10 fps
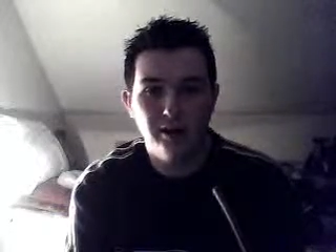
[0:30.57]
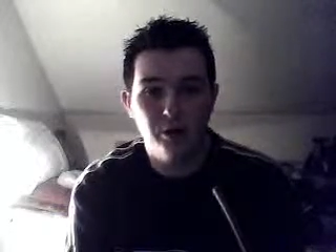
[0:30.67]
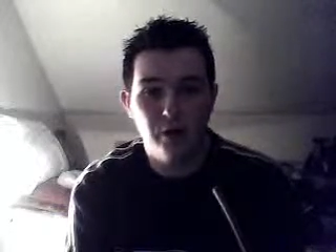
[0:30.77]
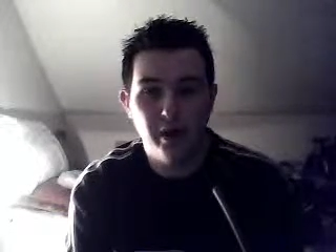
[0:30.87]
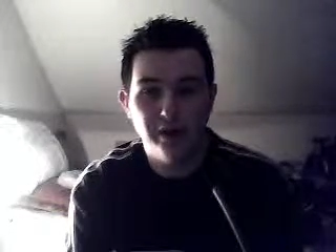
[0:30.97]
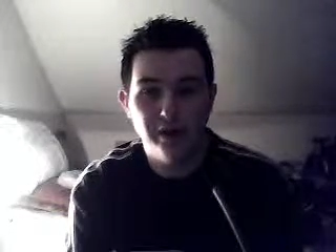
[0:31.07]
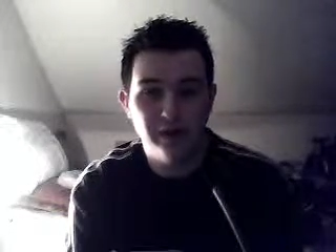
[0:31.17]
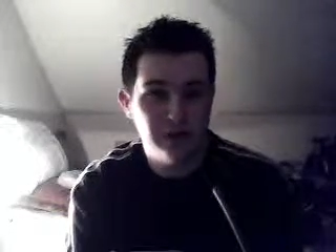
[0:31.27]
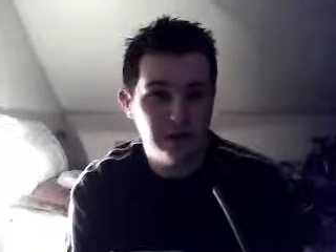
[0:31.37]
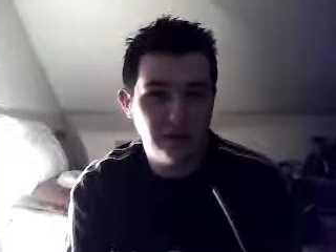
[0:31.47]

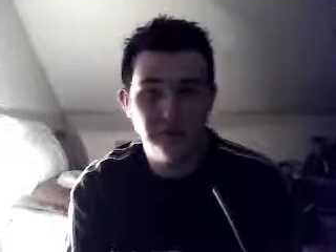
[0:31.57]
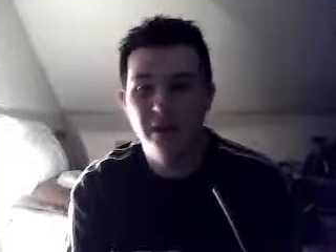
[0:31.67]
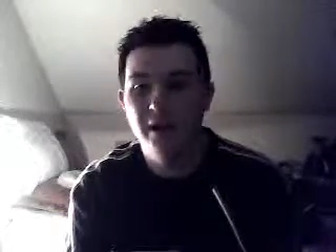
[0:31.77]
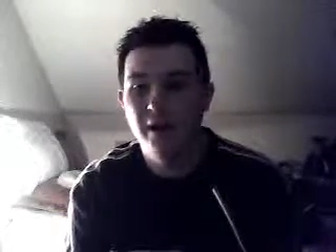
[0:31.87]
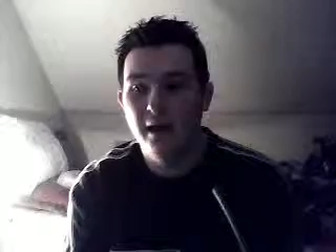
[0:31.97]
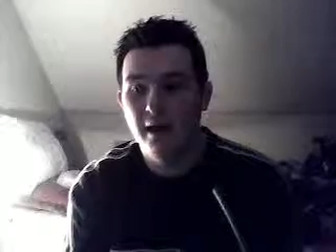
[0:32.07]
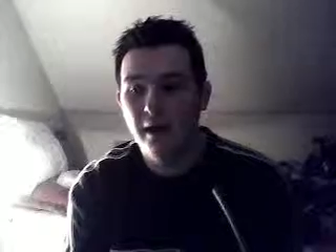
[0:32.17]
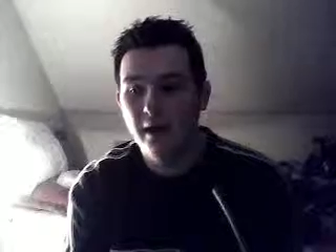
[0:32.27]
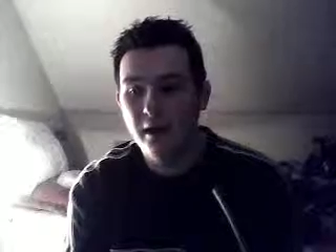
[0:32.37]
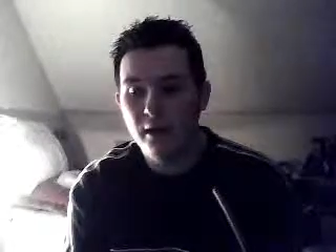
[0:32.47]
2006,
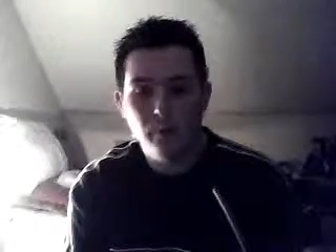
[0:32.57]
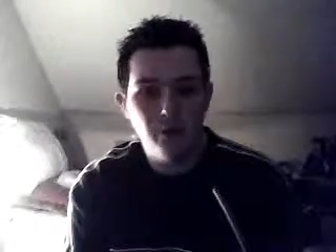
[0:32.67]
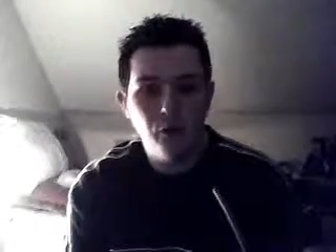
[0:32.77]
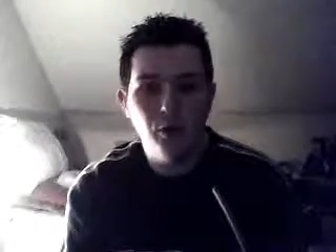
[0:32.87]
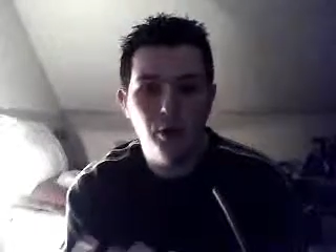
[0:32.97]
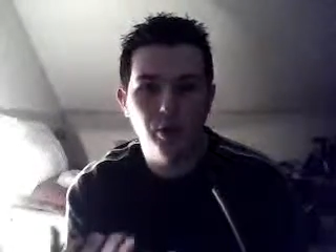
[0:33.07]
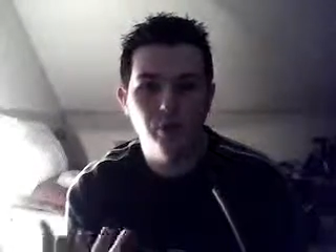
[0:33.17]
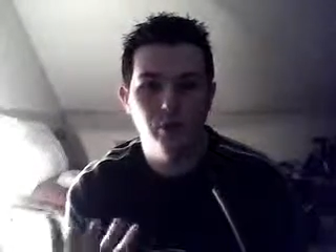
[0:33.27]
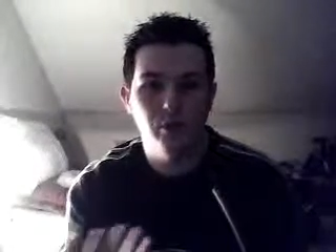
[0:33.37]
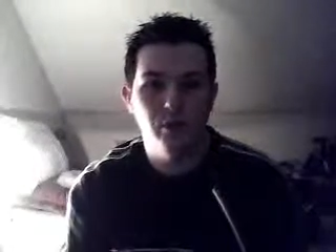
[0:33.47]
and I'm going to
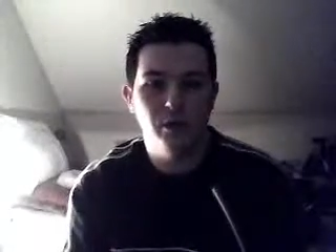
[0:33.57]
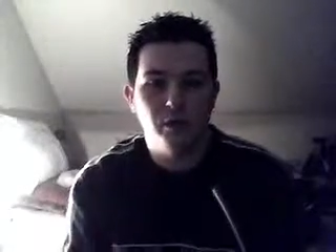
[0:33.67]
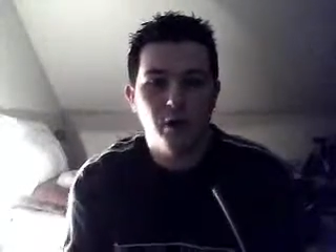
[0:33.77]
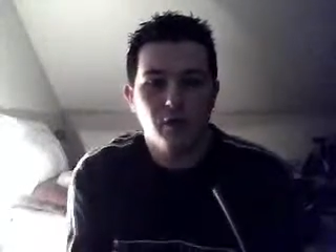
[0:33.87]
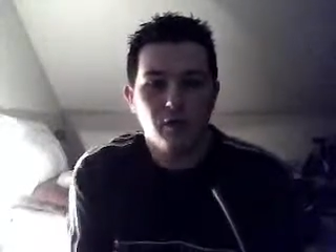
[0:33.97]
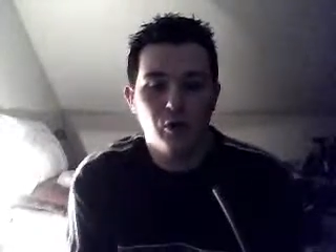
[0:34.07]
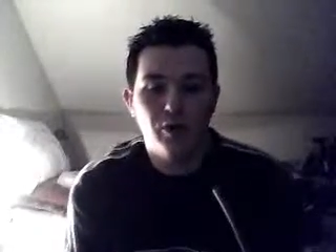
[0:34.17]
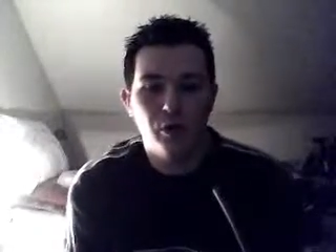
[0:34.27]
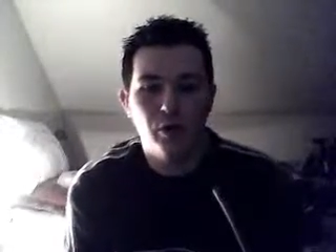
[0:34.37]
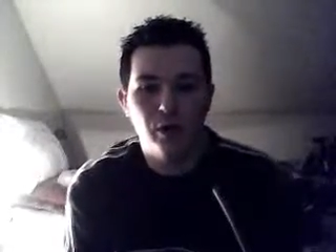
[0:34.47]
do a review
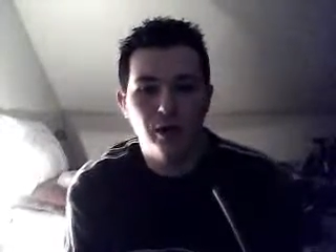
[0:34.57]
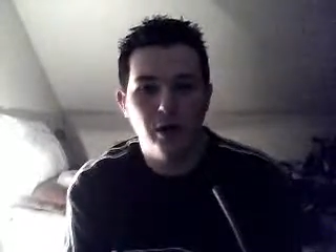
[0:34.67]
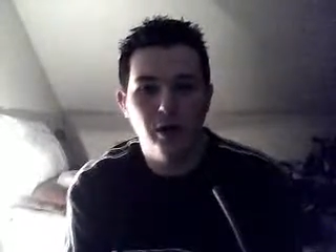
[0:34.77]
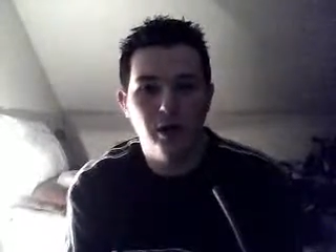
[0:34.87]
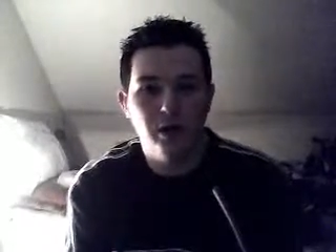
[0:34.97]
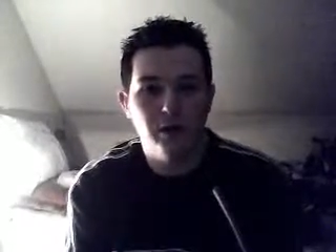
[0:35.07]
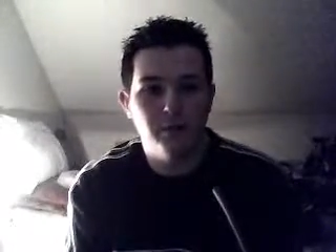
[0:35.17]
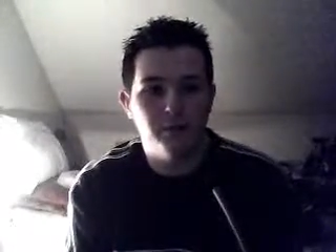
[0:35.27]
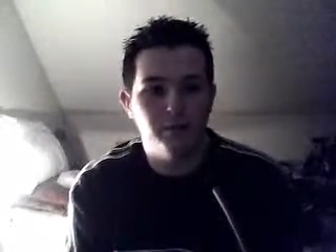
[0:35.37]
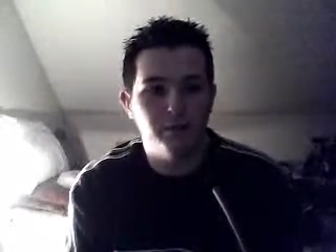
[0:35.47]
of the book.
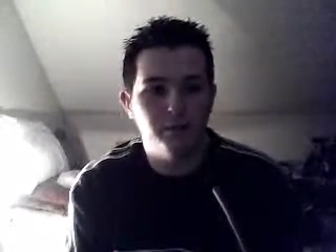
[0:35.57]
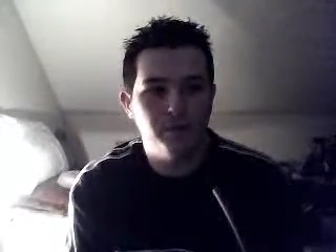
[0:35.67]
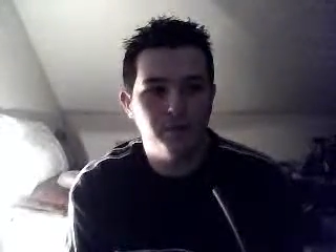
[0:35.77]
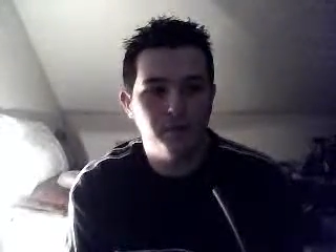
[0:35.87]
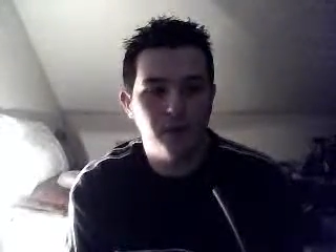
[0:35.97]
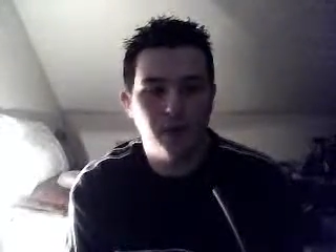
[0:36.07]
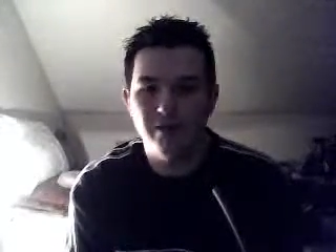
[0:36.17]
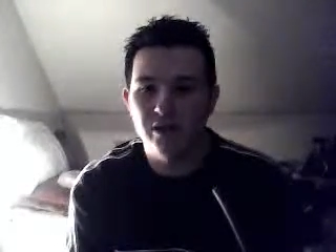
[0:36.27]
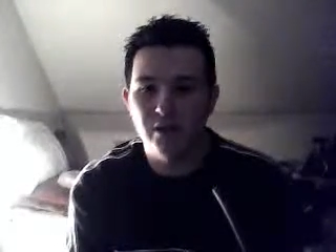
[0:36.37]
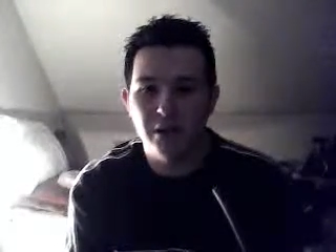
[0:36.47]

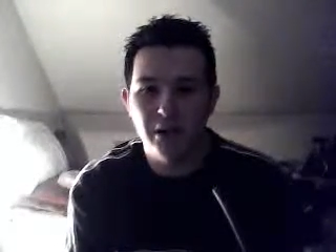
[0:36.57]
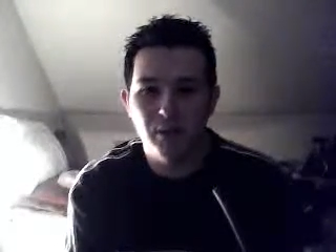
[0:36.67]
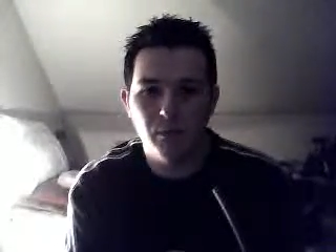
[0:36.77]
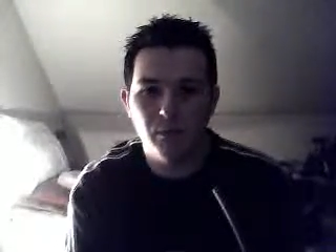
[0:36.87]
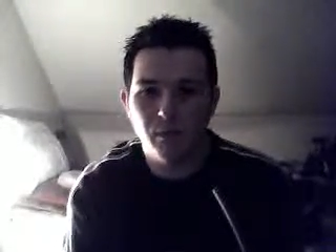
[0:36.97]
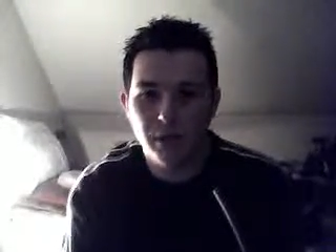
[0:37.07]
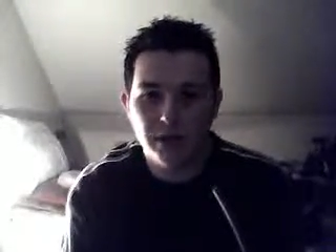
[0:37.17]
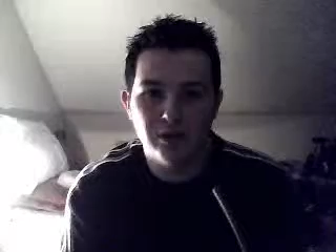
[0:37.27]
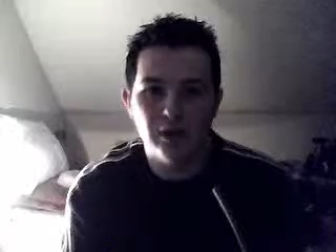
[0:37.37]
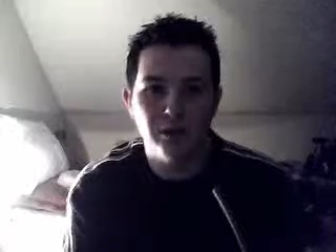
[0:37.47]
I've just been getting
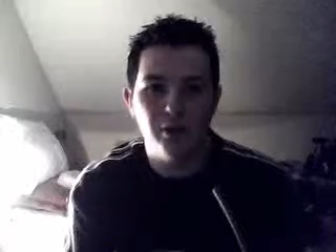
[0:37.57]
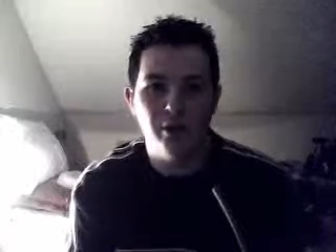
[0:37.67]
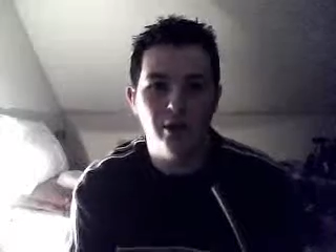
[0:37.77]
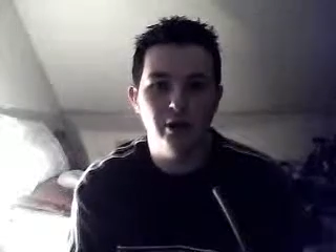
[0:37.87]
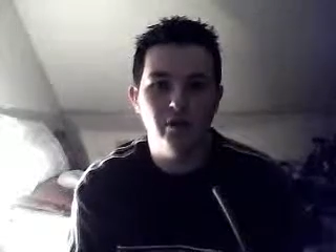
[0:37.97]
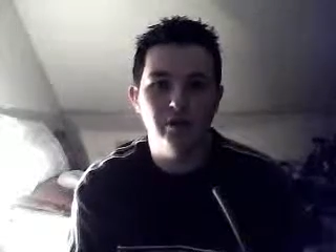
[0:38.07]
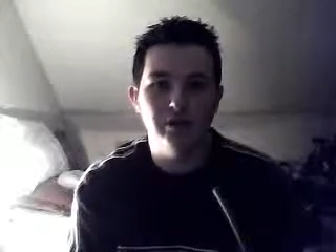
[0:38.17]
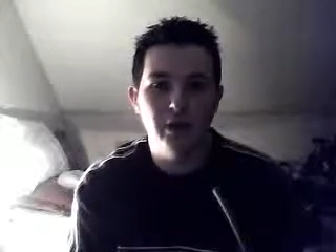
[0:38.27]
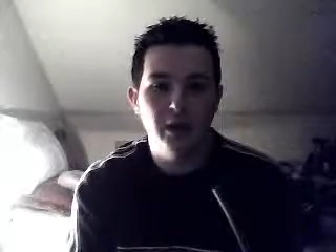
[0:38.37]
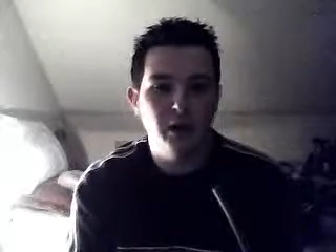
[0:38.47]
into James Bond novels.